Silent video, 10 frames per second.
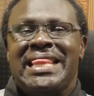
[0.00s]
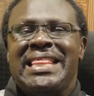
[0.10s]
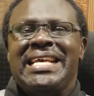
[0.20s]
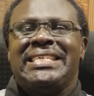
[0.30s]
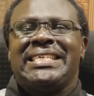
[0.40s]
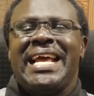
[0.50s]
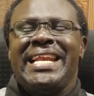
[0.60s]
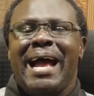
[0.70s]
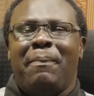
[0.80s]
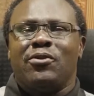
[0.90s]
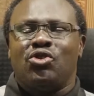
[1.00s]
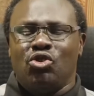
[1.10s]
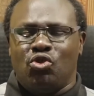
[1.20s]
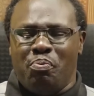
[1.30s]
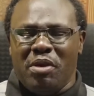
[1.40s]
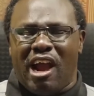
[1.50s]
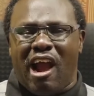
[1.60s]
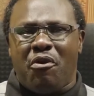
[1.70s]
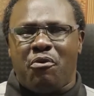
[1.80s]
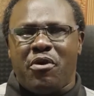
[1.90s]
This enables you to be
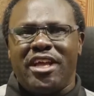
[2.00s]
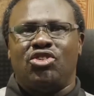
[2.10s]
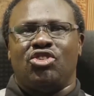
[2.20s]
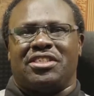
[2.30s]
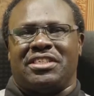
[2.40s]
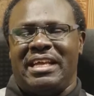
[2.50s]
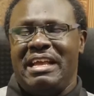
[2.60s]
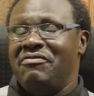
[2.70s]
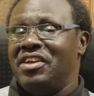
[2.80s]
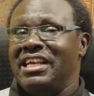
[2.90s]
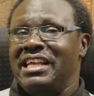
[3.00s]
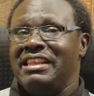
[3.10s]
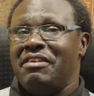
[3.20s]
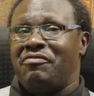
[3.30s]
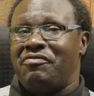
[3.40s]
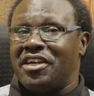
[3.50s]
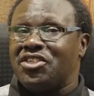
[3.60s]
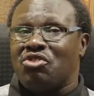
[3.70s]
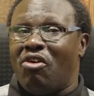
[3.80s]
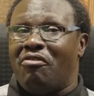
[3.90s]
courageous even in the
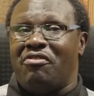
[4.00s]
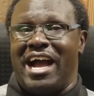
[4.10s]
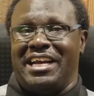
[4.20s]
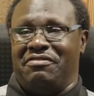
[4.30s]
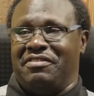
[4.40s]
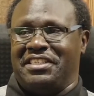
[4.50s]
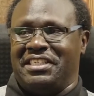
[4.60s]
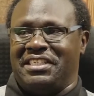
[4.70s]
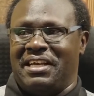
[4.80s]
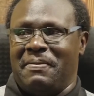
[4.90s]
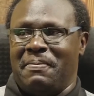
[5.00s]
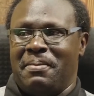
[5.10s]
face of adversity.